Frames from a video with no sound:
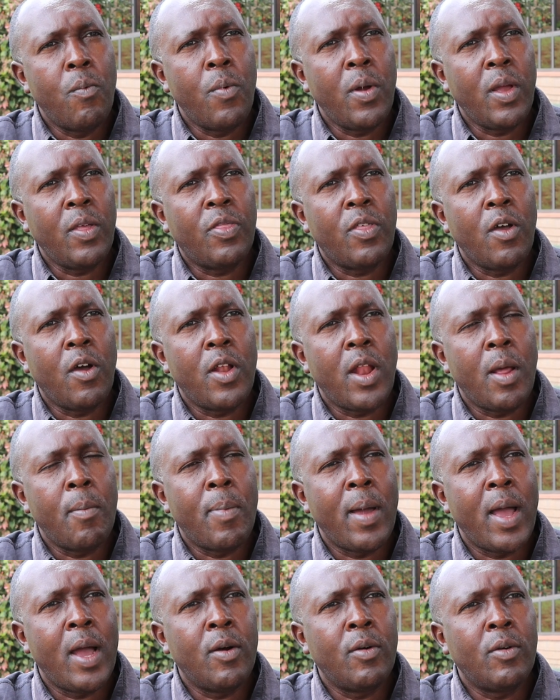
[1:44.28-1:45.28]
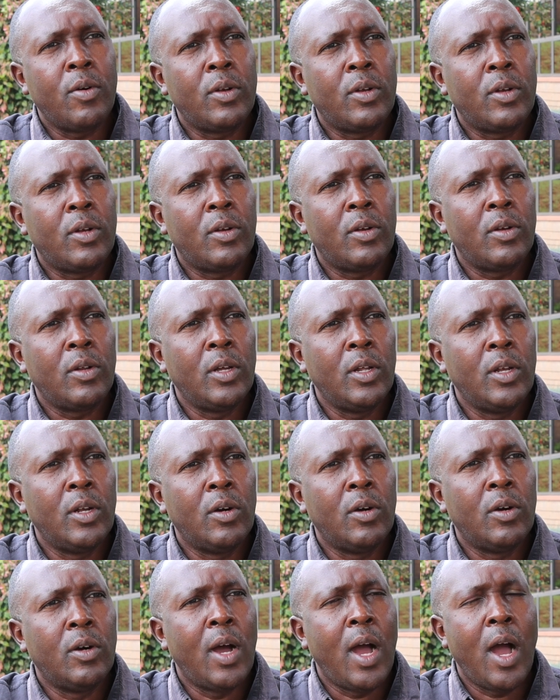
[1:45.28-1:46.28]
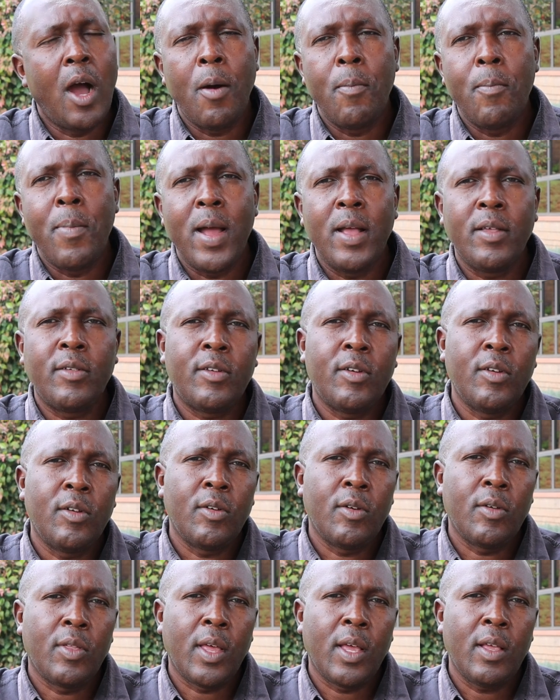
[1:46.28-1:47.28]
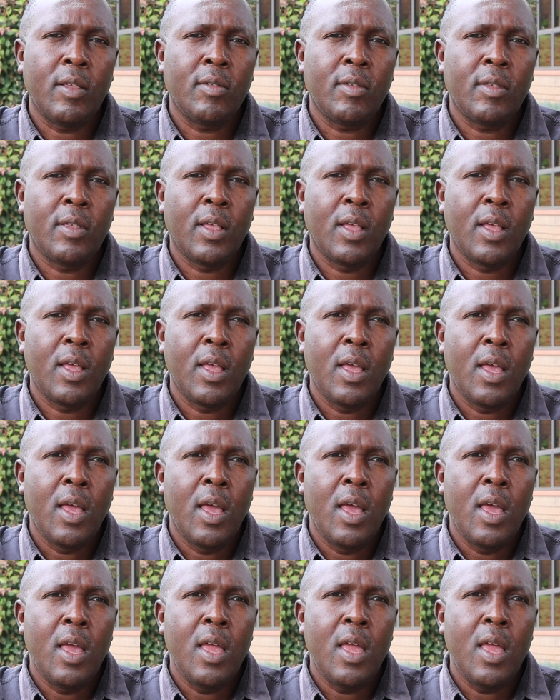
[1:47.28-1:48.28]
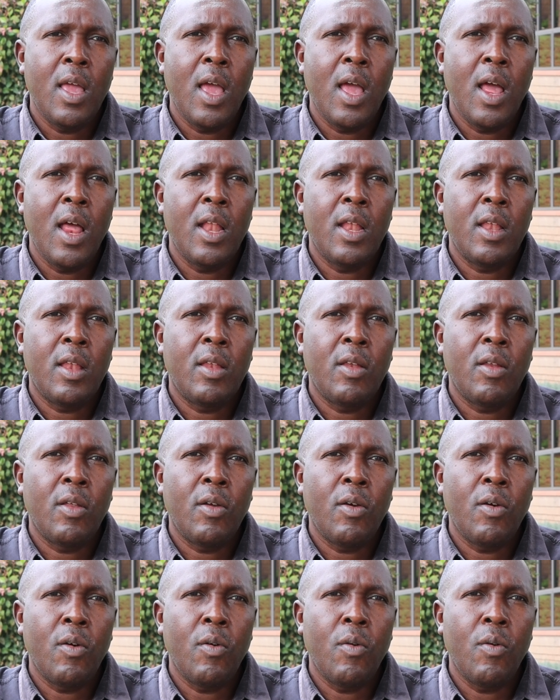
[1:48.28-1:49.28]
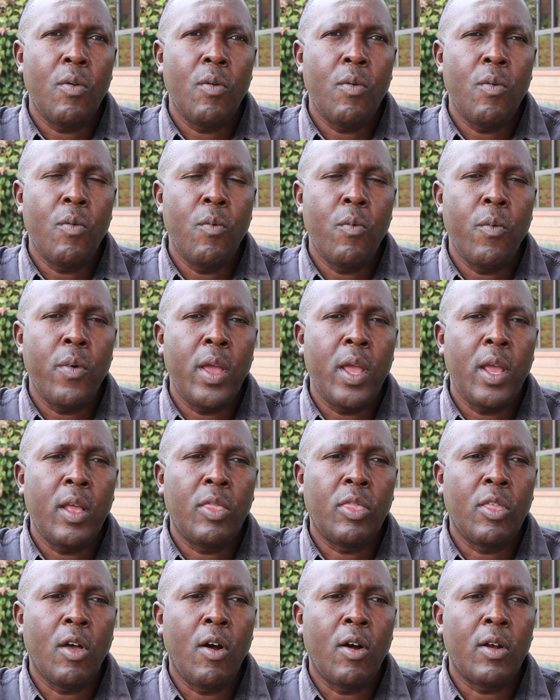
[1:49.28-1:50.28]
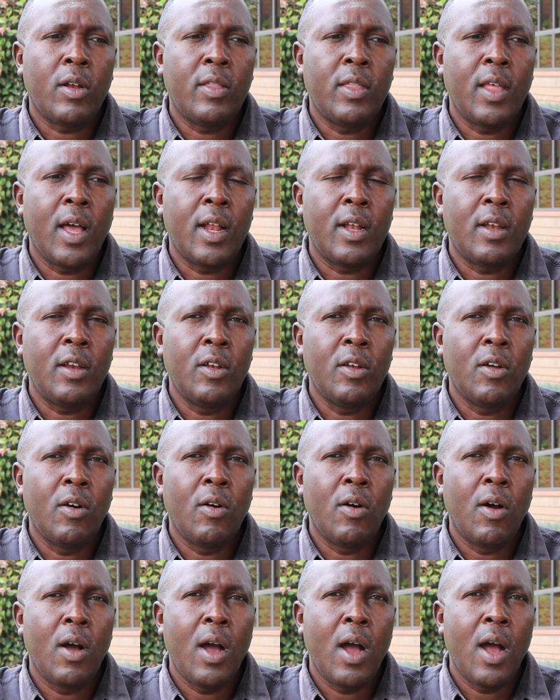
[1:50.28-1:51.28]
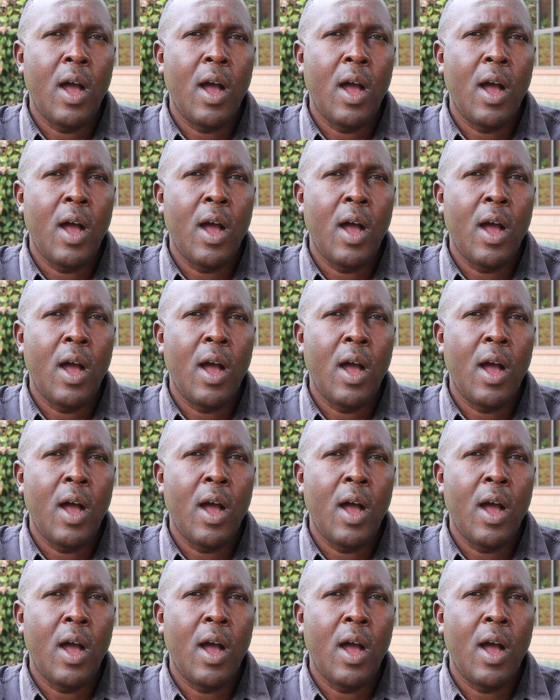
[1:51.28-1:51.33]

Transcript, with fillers: we thought about you know how best to do this and we thought that you know